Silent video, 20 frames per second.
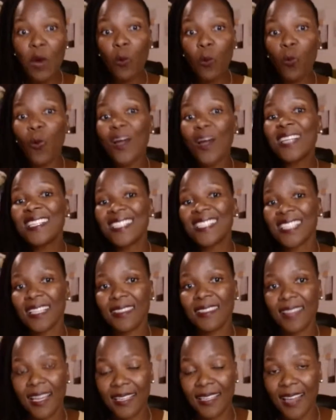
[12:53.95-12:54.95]
What is
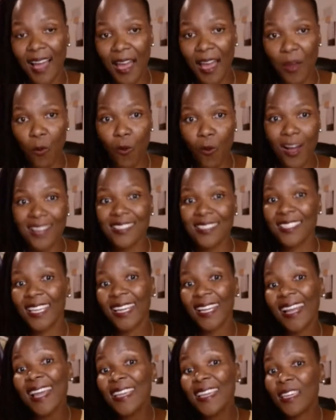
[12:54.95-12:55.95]
it that I want?
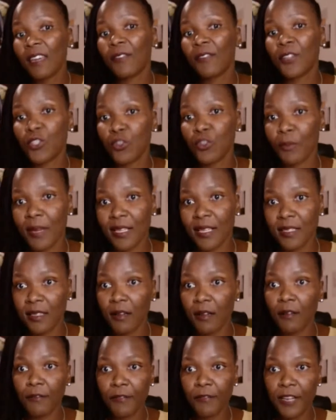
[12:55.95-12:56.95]
Can I give it to
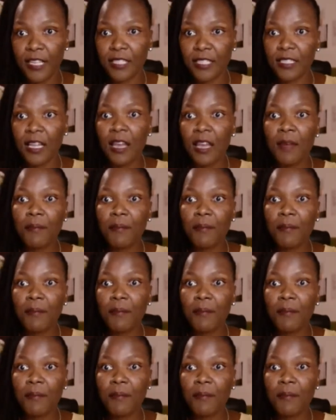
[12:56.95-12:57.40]
myself first?